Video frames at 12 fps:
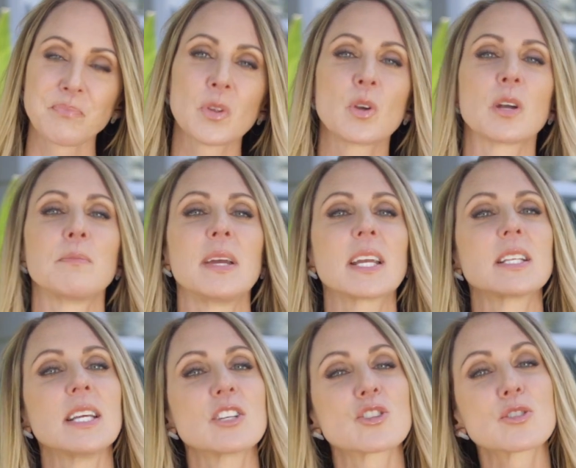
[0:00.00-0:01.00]
You can make
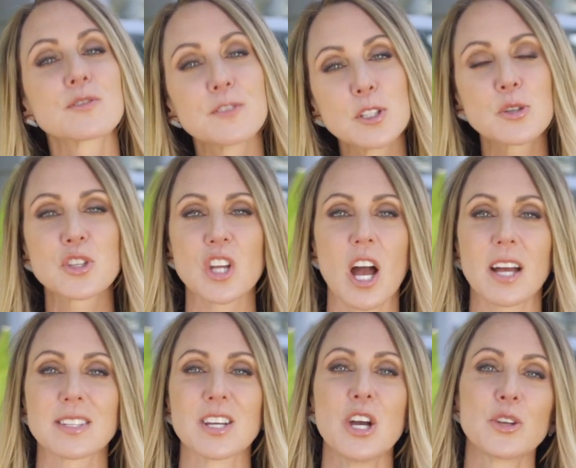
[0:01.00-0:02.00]
nature's flu
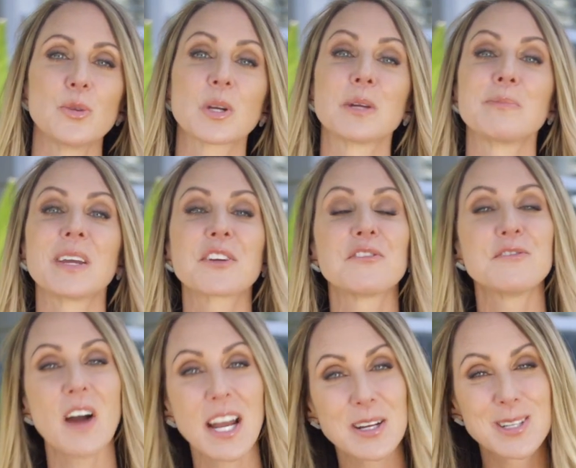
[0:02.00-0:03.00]
shot. You can make
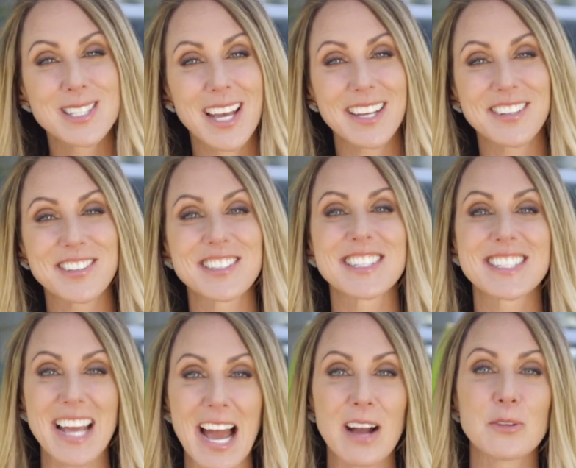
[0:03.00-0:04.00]
fire cider to
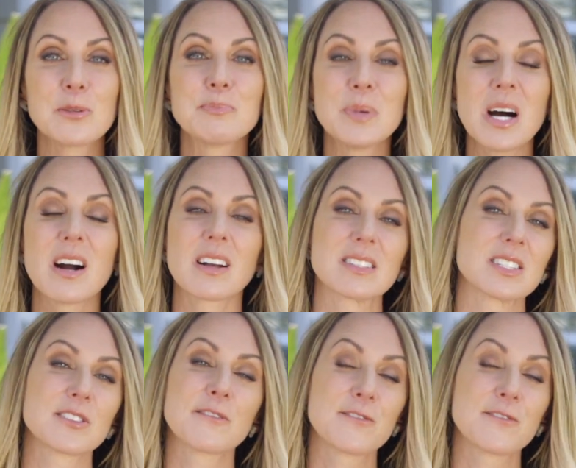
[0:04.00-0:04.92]
tackle bugs at the